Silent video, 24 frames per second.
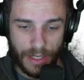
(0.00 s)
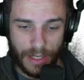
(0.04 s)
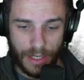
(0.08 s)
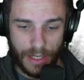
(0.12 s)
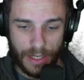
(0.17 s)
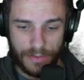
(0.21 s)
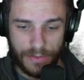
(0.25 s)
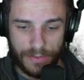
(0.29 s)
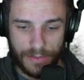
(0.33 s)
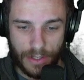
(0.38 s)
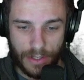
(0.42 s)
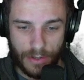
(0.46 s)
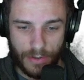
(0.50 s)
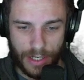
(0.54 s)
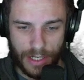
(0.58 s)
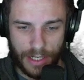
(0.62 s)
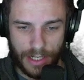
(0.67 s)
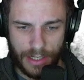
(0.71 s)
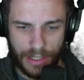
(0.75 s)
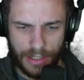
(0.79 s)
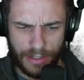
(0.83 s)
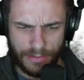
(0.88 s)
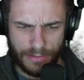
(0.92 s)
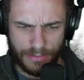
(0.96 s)
And
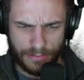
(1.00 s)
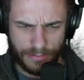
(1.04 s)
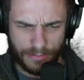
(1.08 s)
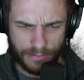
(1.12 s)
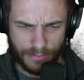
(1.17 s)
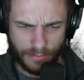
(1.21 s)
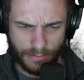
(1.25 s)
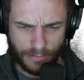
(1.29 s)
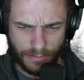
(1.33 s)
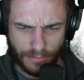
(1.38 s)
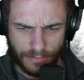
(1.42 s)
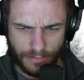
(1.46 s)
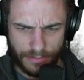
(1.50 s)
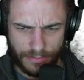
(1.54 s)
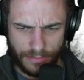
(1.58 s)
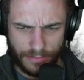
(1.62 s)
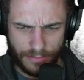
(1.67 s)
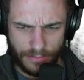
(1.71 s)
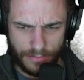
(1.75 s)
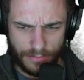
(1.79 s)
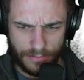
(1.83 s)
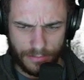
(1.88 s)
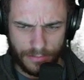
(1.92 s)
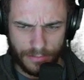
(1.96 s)
so,
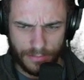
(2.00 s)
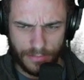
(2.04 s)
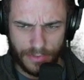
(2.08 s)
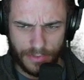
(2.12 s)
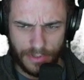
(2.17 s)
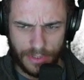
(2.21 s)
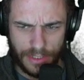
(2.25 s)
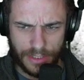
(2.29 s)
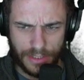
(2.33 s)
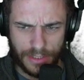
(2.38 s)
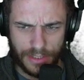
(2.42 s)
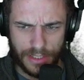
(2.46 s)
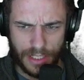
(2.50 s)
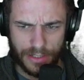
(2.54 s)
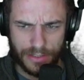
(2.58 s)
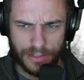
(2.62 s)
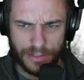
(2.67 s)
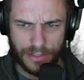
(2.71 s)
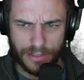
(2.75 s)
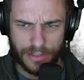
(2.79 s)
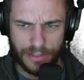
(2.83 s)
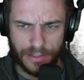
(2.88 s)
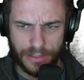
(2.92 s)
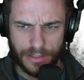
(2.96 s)
this is
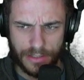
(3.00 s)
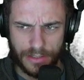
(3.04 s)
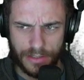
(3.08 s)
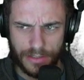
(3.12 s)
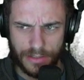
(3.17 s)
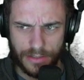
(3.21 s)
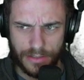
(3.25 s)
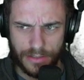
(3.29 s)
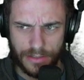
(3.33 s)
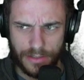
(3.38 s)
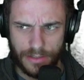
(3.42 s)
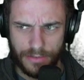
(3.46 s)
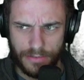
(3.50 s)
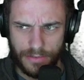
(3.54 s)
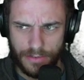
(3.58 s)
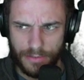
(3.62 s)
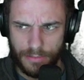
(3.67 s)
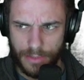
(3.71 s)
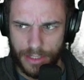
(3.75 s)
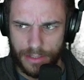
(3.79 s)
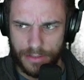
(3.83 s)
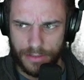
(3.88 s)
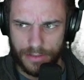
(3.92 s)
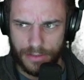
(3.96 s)
actually a different
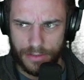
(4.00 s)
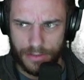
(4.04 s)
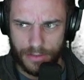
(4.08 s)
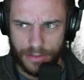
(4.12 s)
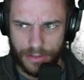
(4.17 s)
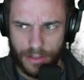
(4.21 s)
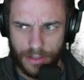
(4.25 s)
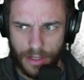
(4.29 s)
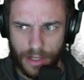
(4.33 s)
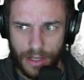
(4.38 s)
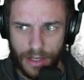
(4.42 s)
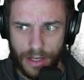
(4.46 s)
measure than I thought.